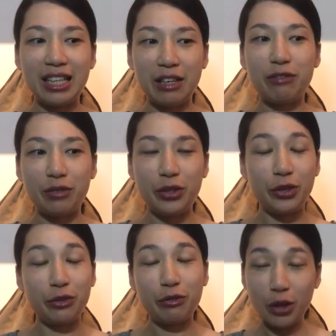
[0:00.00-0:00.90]
if
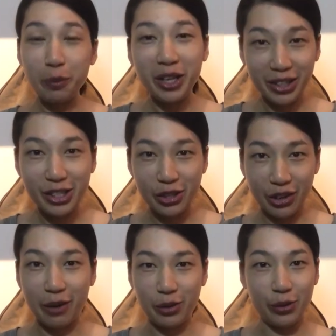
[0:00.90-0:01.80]
you follow me on
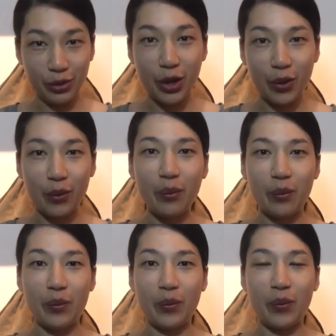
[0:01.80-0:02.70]
Instagram, you'll know
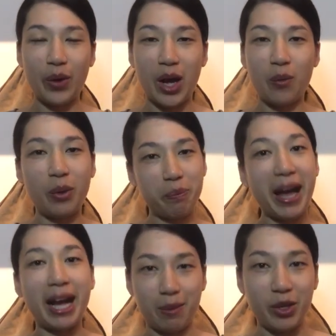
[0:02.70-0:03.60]
what
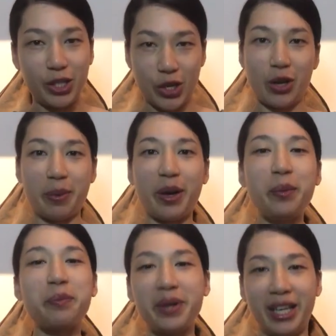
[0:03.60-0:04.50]
bag I'm going to talk
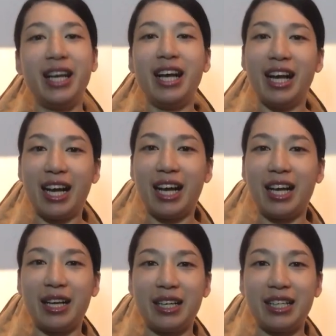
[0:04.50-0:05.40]
about. But
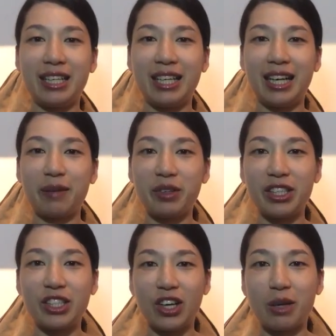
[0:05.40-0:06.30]
I'm going
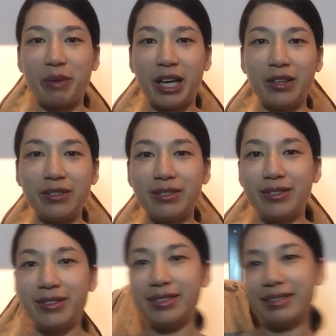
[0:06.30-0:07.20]
to talk about
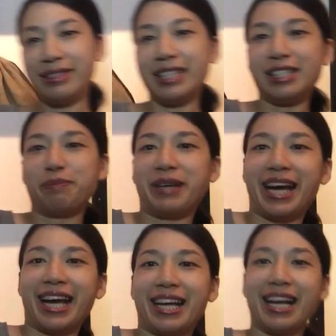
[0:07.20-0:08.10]
this
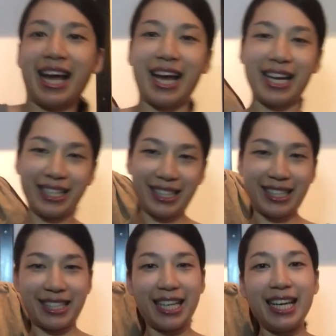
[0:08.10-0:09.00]
bag, and
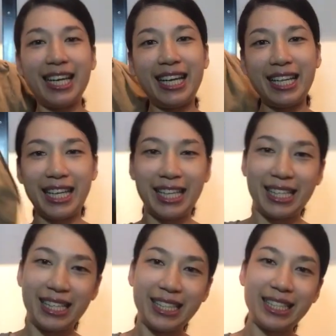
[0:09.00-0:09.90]
it
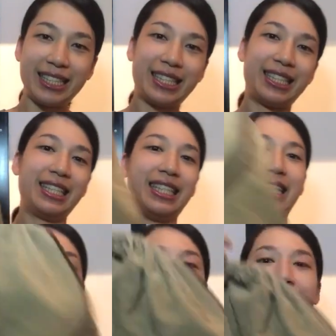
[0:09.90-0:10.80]
is
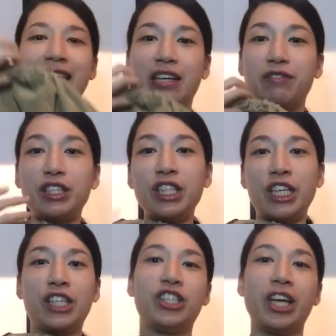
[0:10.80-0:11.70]
a
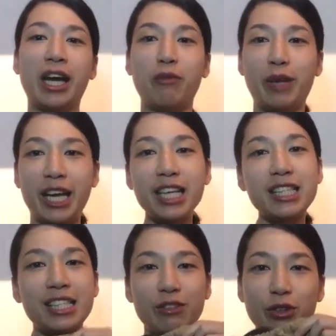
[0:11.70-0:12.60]
vintage
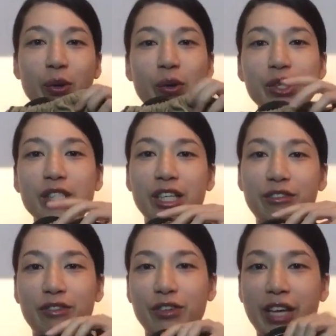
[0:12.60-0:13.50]
Hermes, of course,
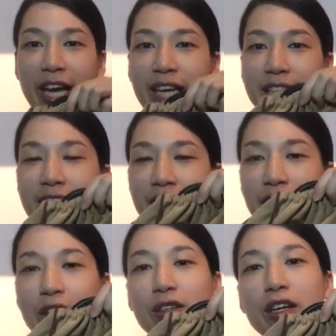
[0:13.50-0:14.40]
if you can
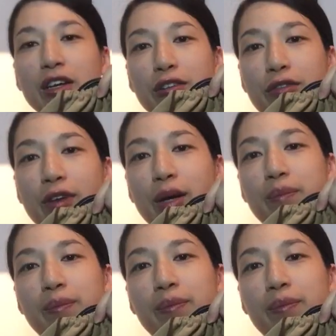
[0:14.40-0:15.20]
tell from